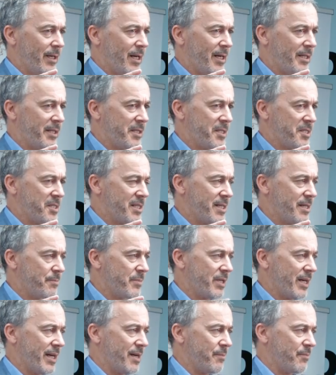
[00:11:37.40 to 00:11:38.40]
and at the same
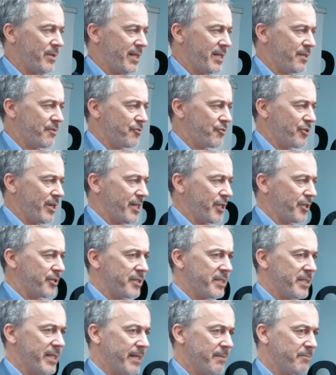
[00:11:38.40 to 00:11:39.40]
time then try to
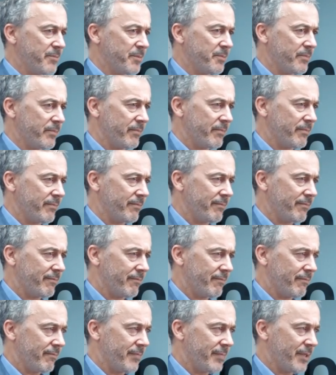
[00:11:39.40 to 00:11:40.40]
condemn them.
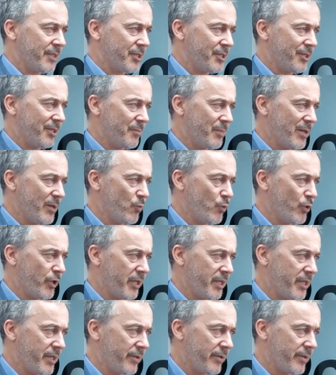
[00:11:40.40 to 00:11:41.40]
It's got to be one
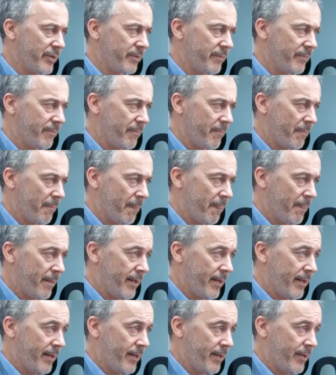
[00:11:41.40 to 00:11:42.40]
or the other,
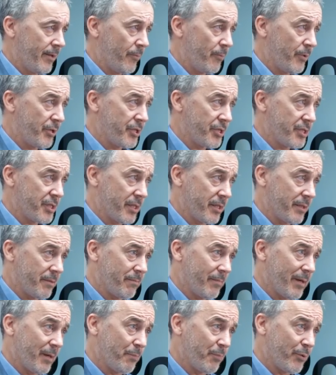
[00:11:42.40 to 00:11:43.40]
which is a
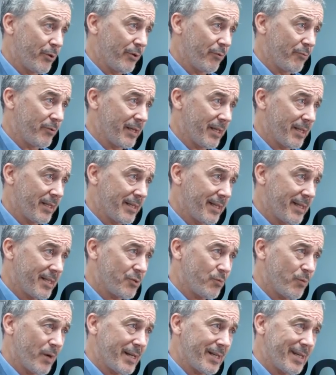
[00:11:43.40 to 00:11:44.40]
brutal reality.
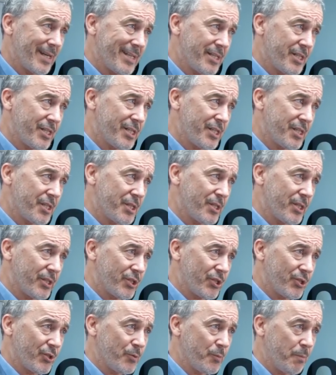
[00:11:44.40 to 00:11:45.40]
That's why it's just
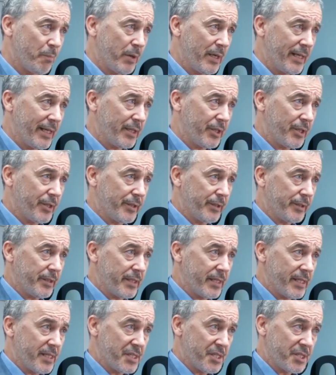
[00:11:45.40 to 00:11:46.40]
not so plain cut
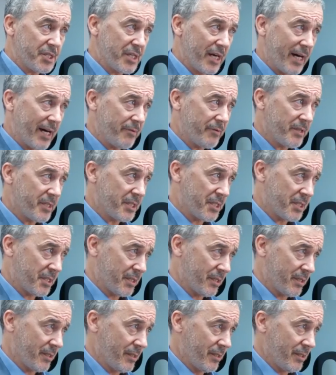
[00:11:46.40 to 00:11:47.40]
as
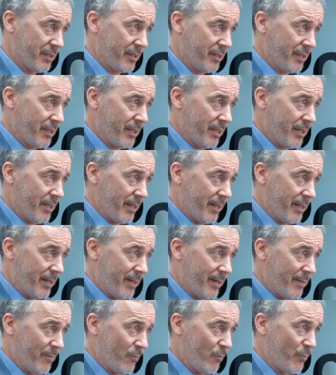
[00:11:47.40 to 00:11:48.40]
terrorists.
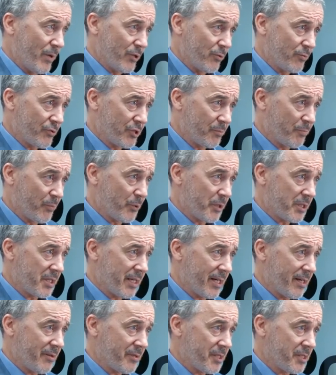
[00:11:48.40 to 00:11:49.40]
We don't support
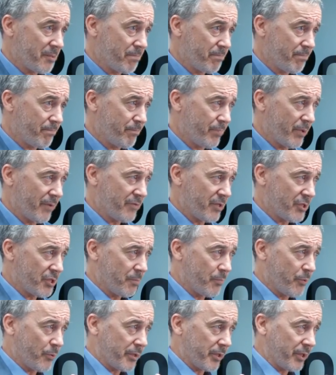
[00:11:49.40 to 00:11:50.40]
terrorists, but if you
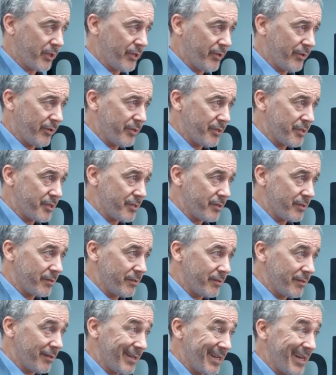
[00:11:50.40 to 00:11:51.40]
support the cause,
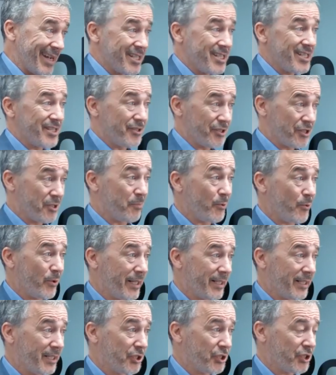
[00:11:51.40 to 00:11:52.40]
you actually are
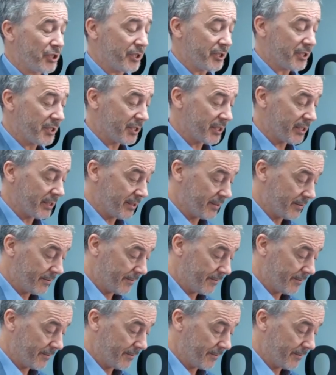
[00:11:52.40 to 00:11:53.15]
supporting an insurgency.